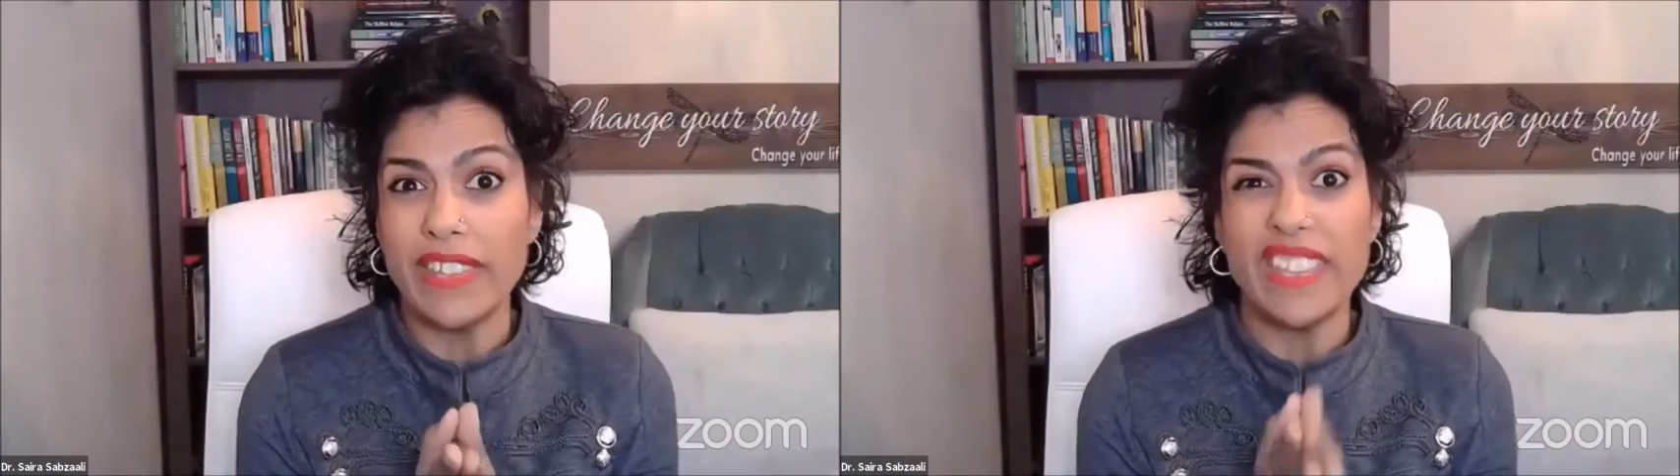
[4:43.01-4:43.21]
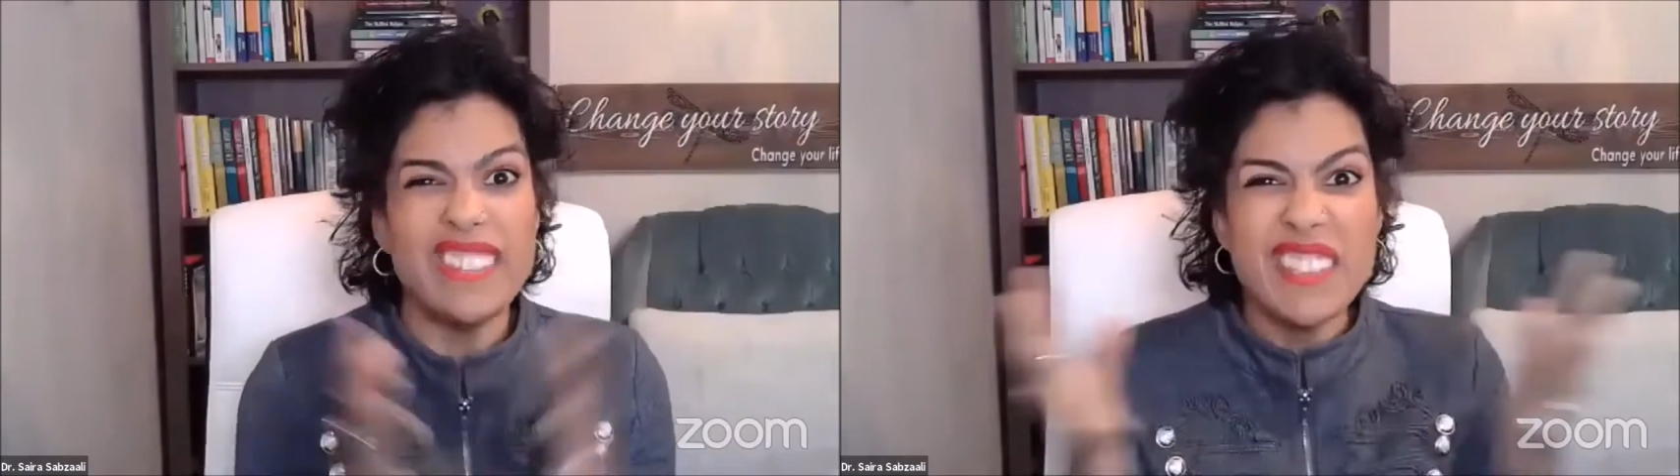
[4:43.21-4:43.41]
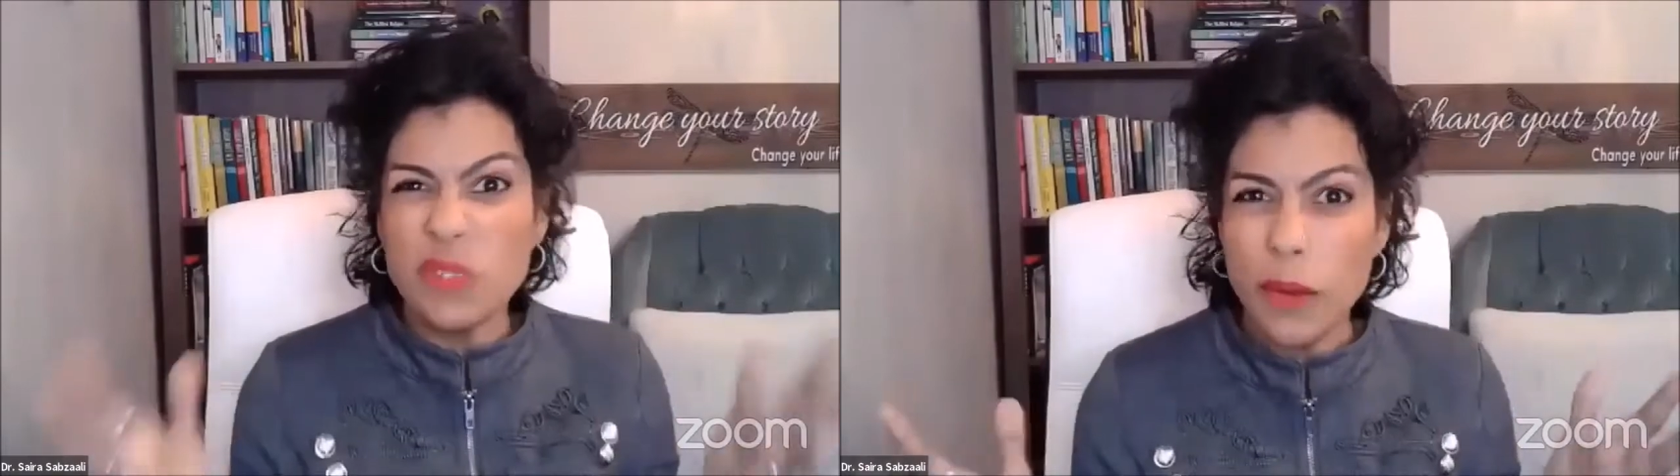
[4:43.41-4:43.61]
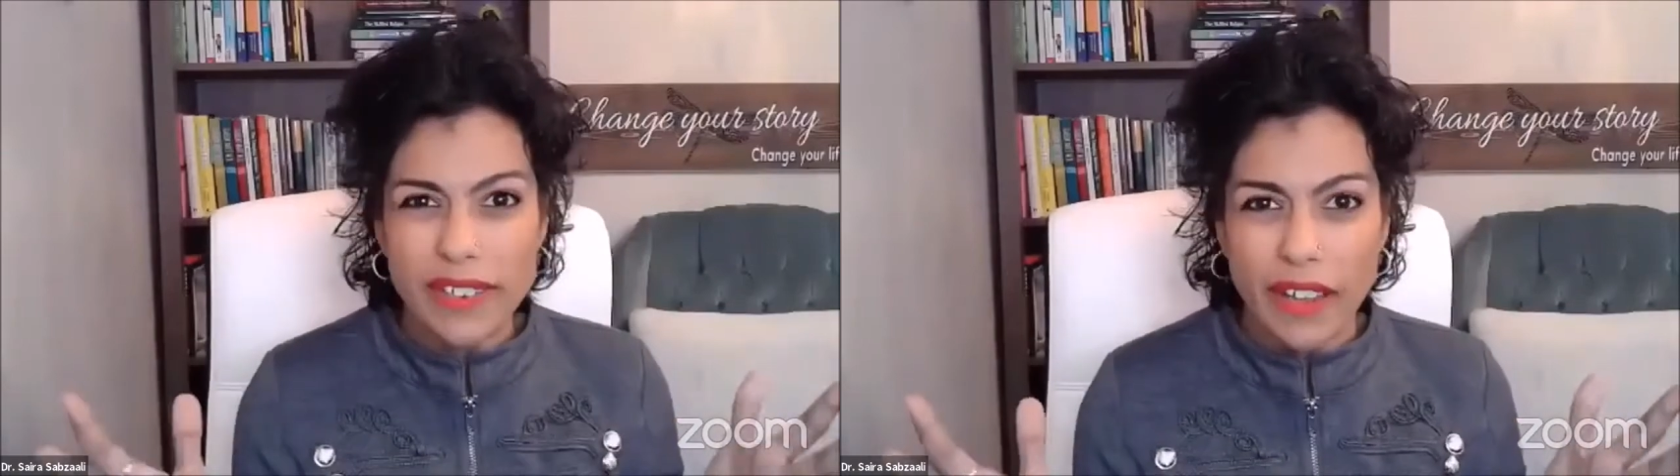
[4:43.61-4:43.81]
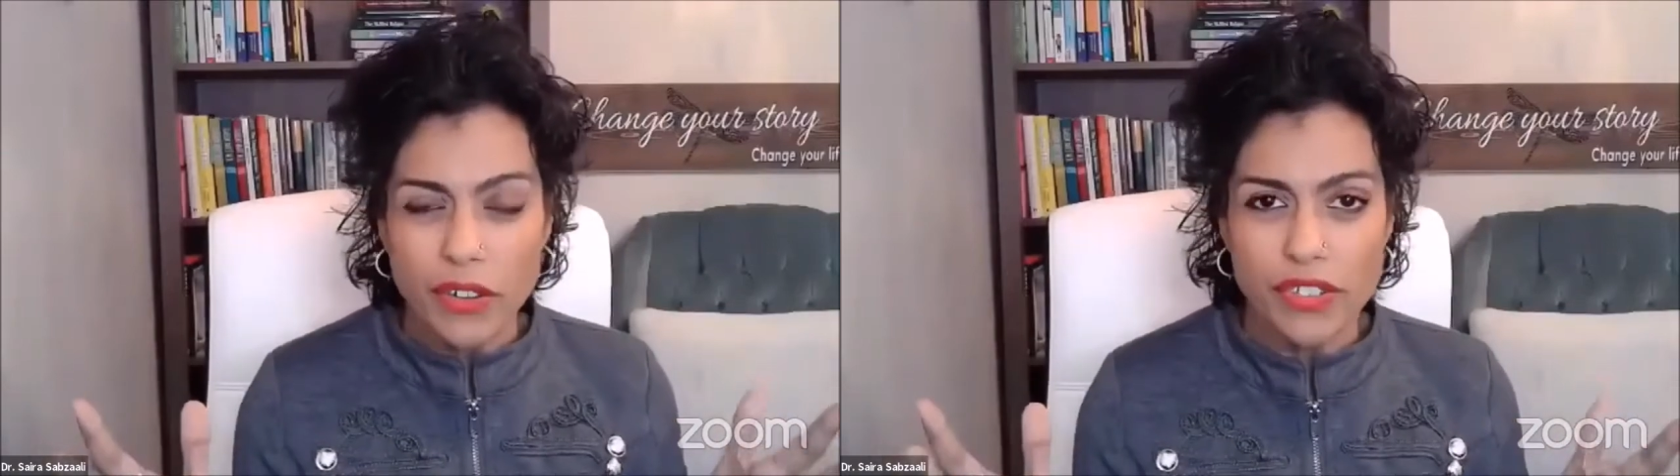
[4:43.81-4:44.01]
the easiest way
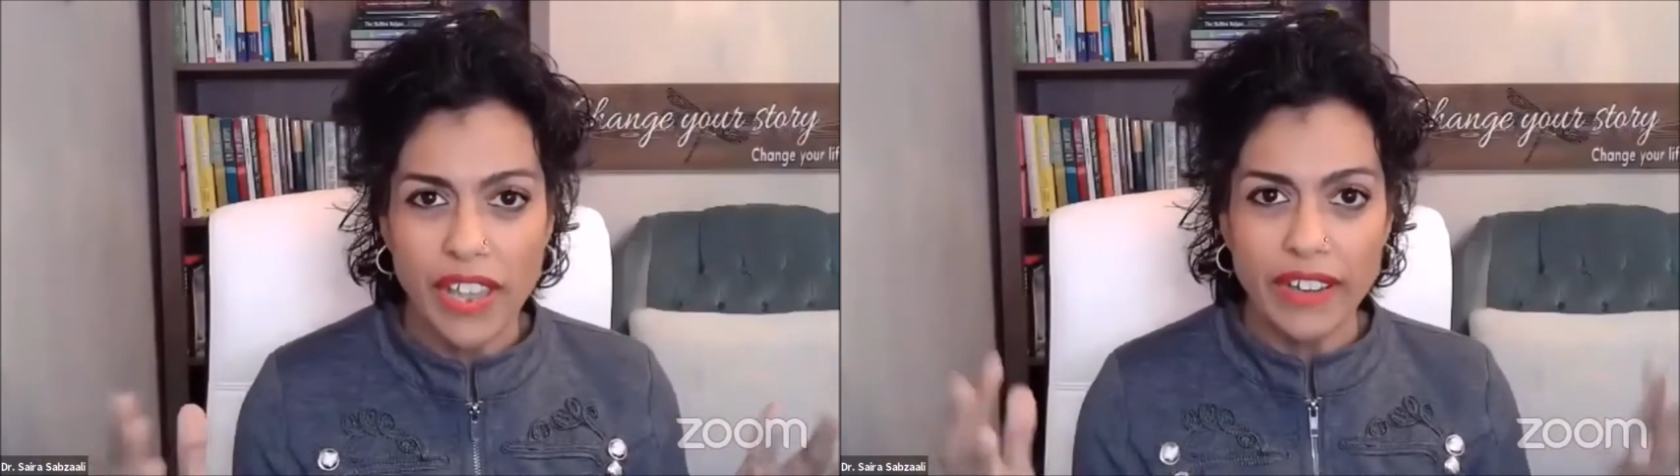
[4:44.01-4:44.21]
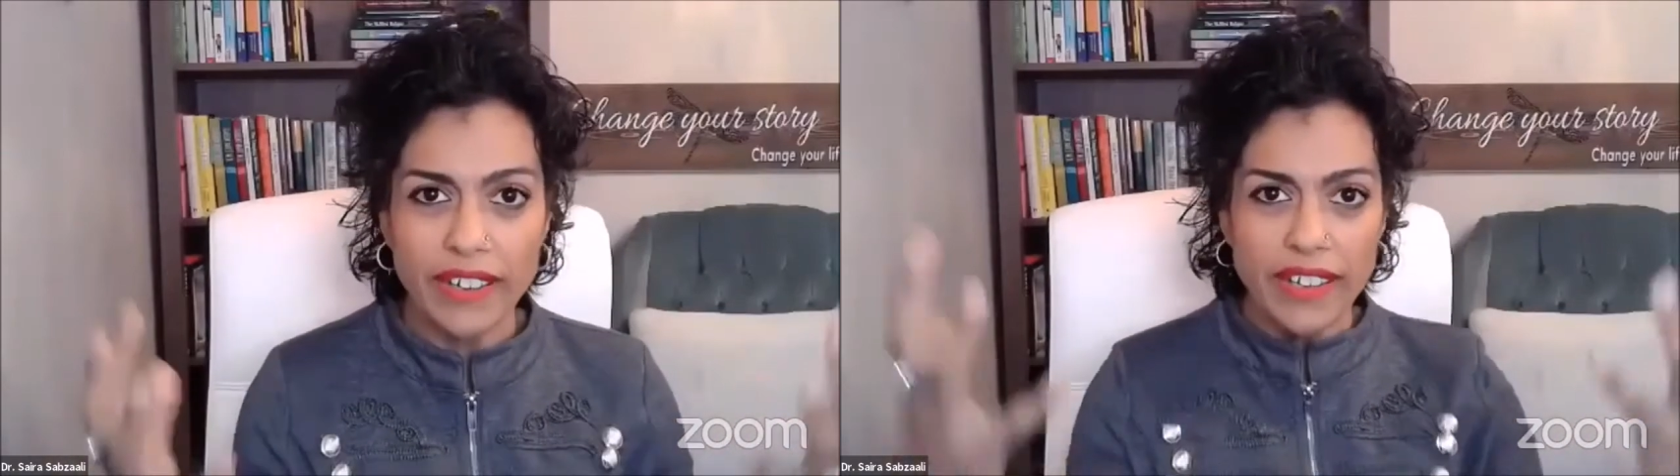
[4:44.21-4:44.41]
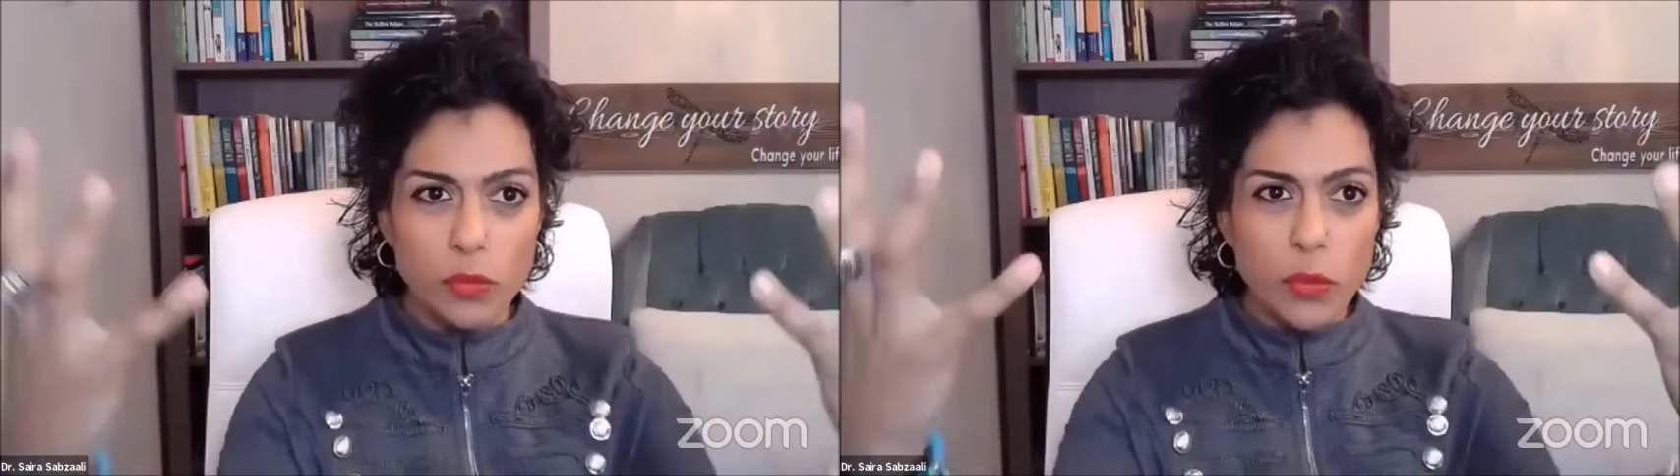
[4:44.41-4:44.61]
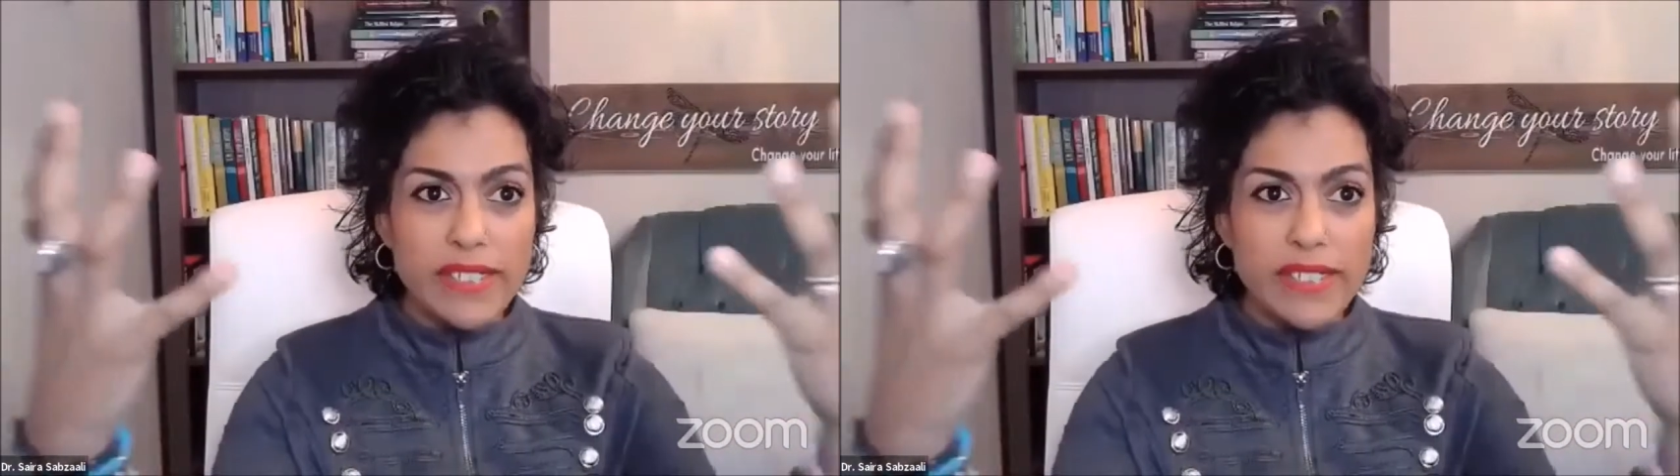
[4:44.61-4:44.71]
to understand it is we